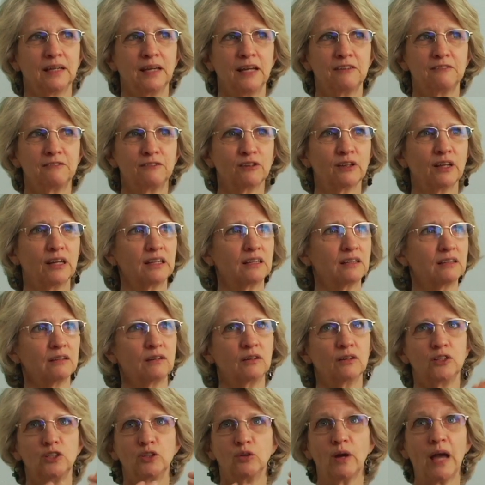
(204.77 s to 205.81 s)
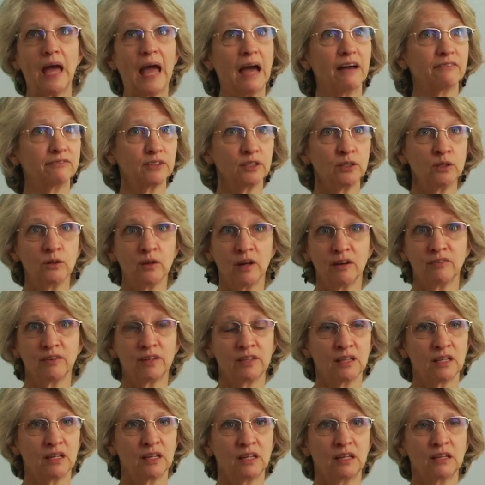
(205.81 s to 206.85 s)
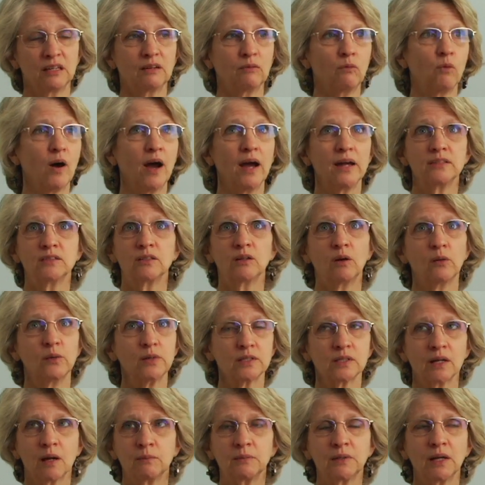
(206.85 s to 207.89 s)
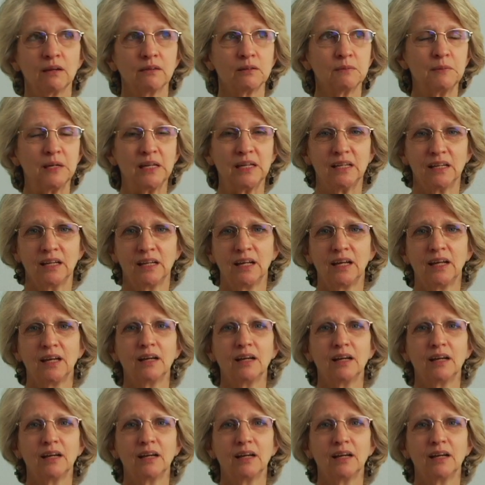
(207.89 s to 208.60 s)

and feel like, you know, you have to do everything, why does it always come down to me?